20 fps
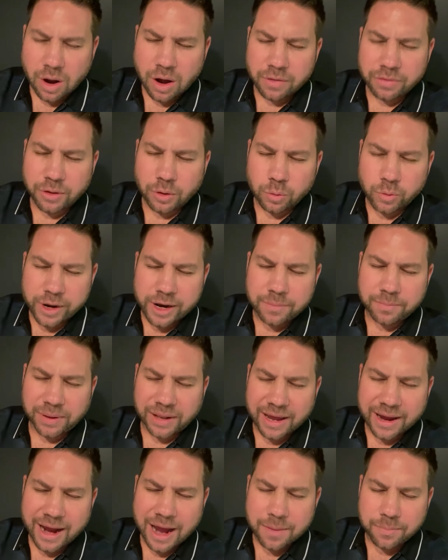on the
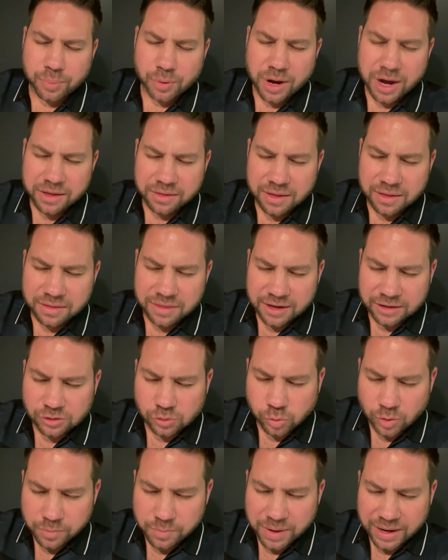replay, I pray that
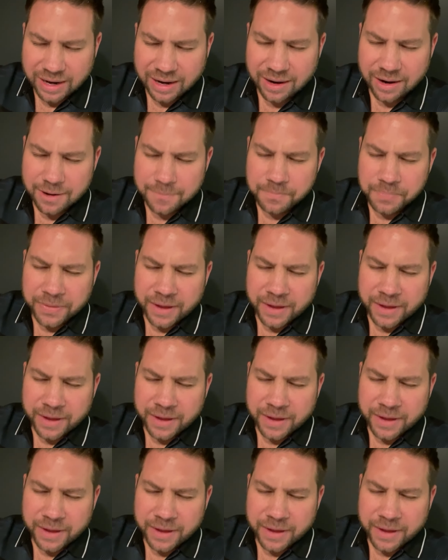this would be